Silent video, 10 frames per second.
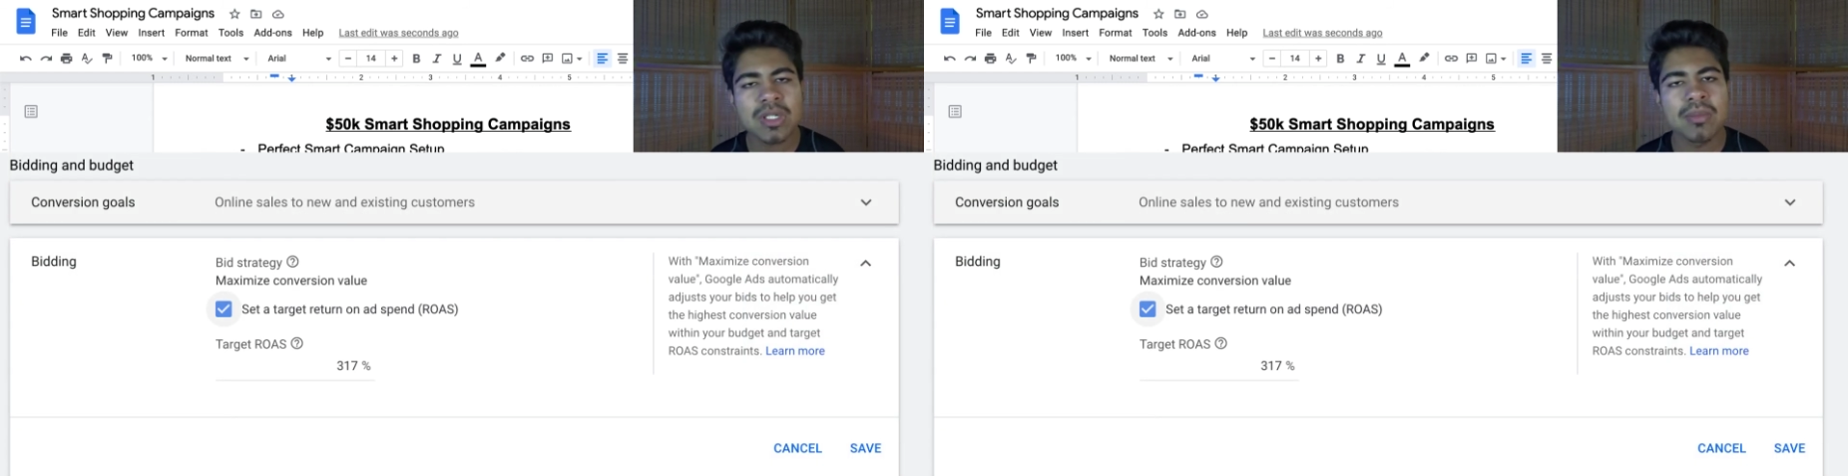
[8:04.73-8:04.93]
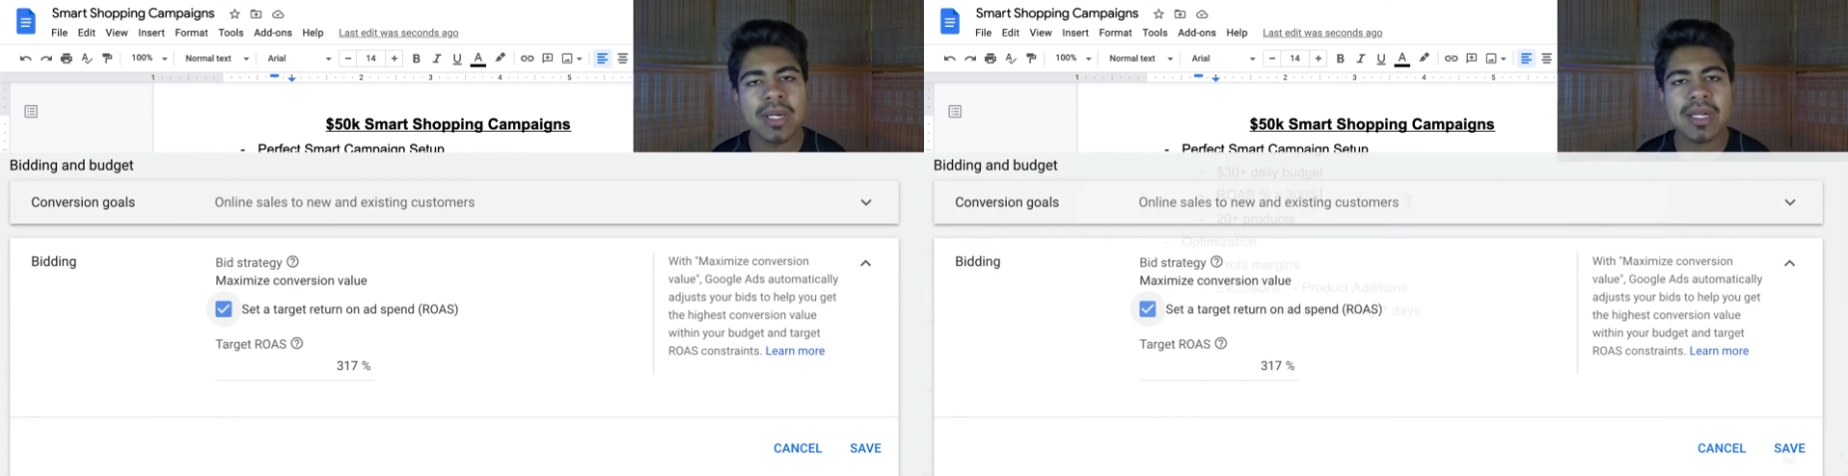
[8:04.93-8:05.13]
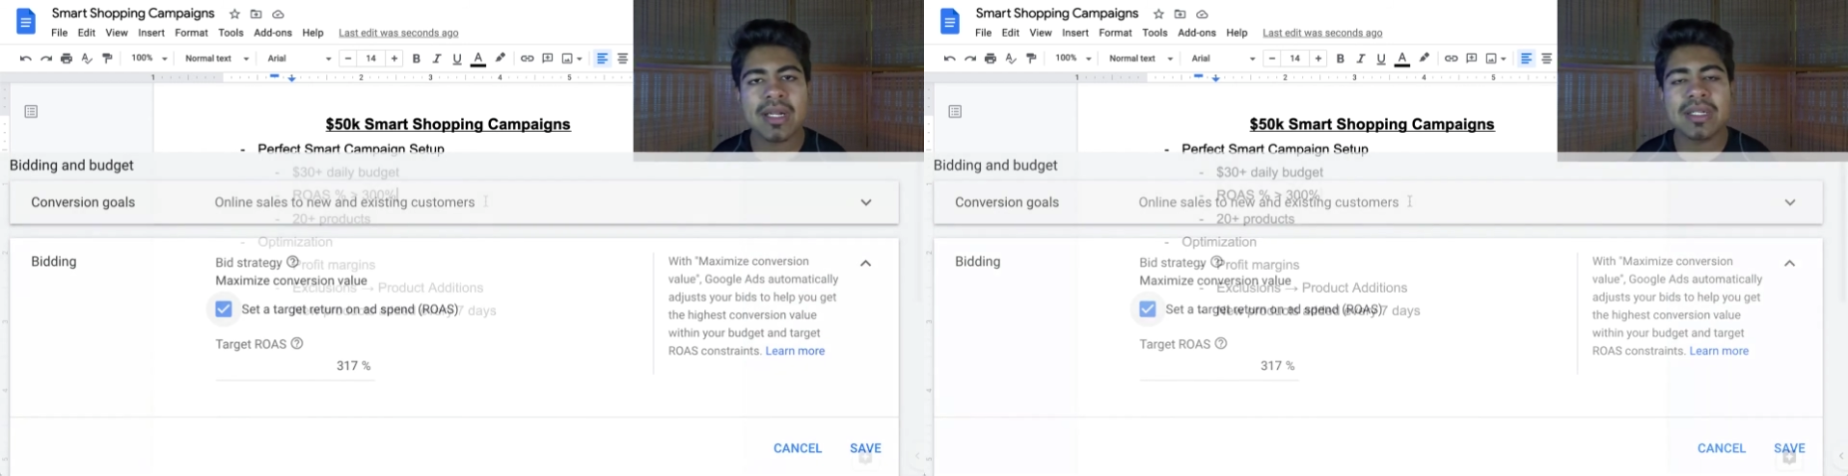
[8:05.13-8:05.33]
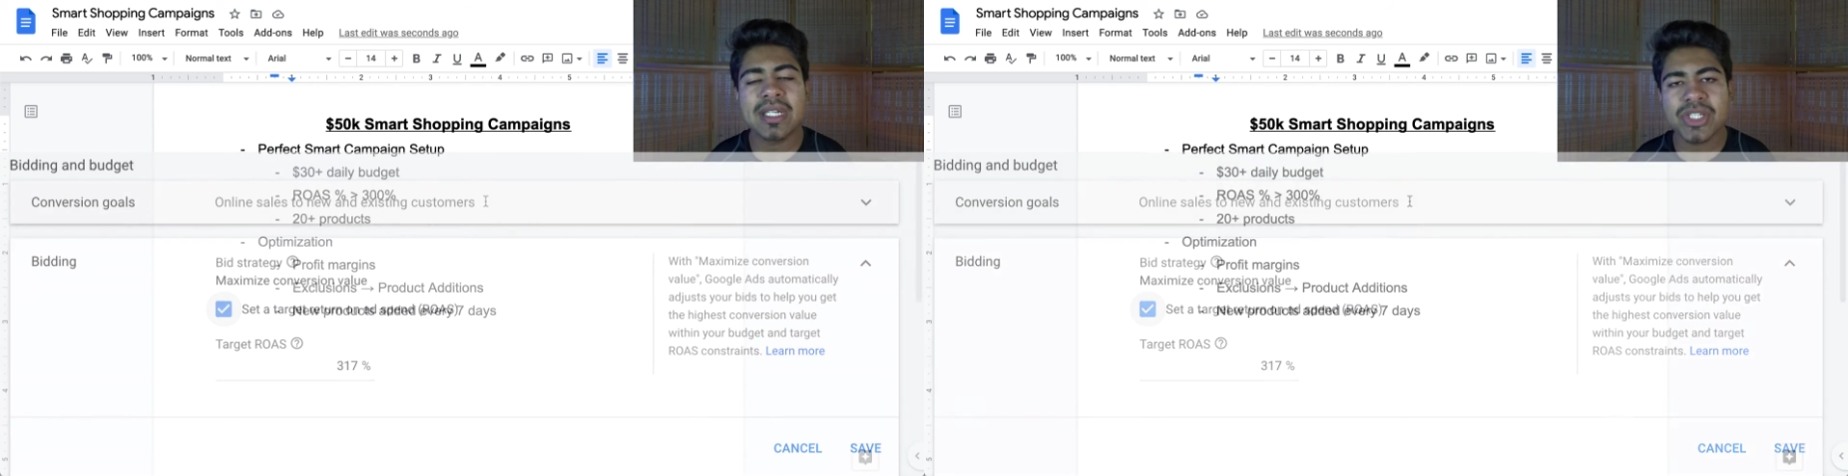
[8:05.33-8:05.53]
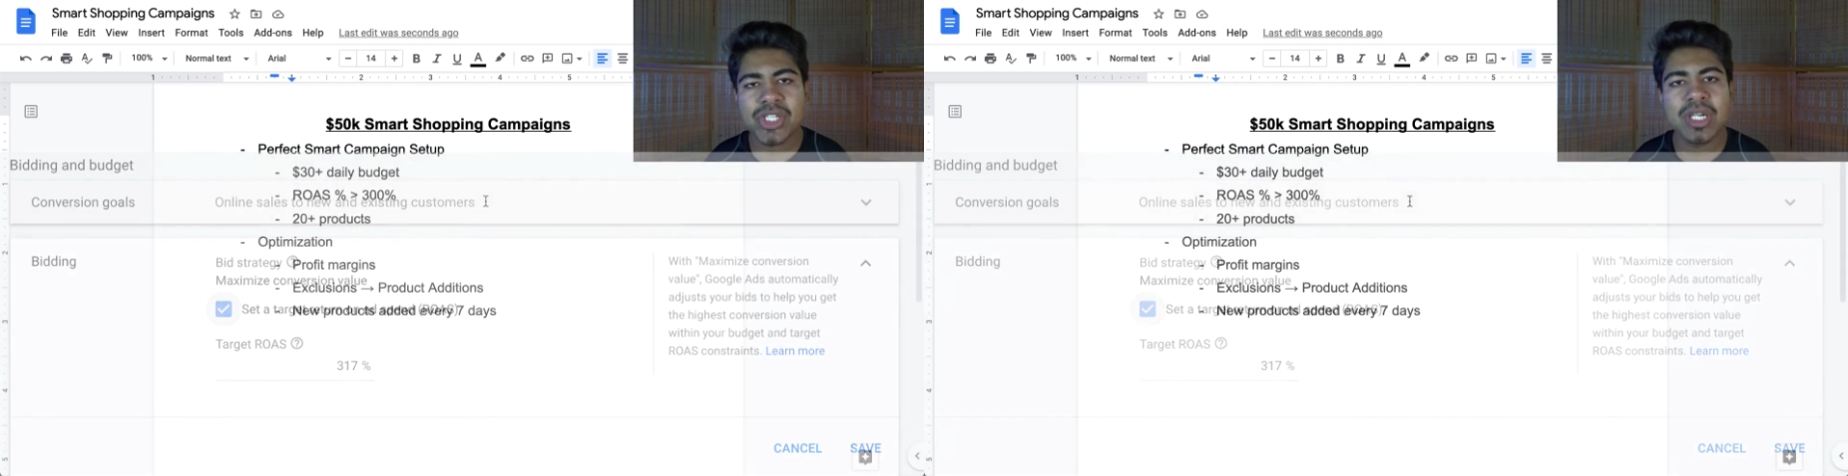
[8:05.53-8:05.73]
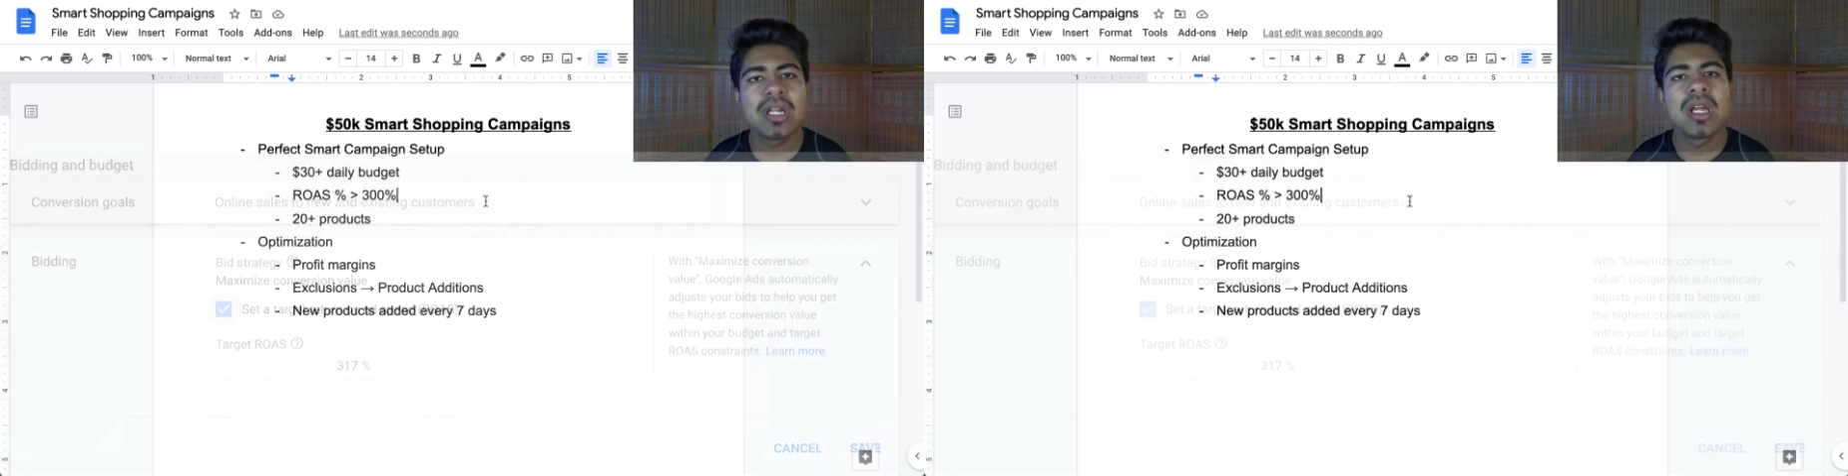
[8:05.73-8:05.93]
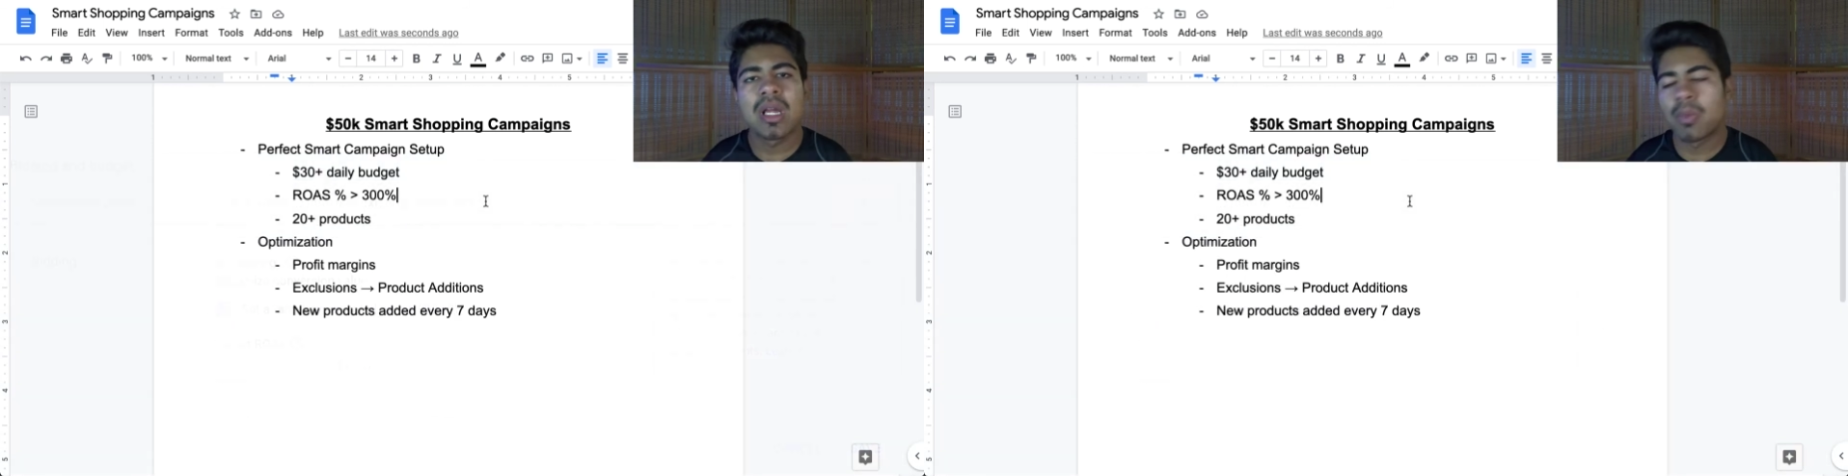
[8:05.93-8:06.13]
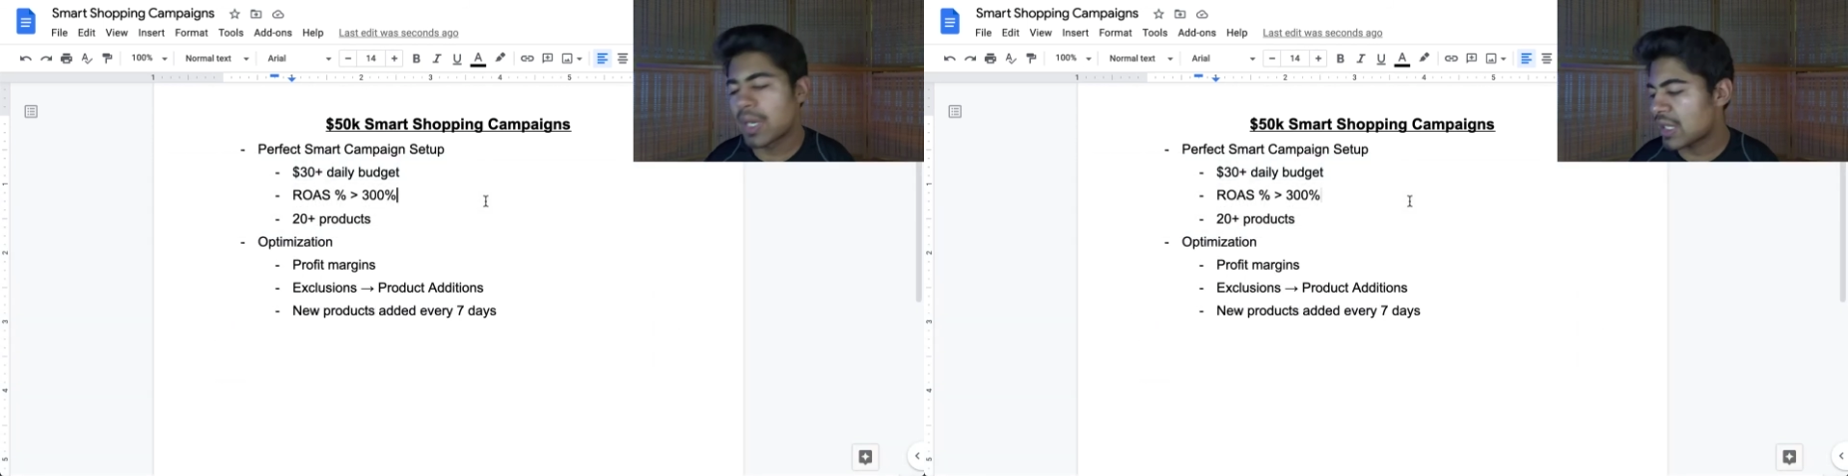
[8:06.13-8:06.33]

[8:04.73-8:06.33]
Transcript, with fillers: But in addition, when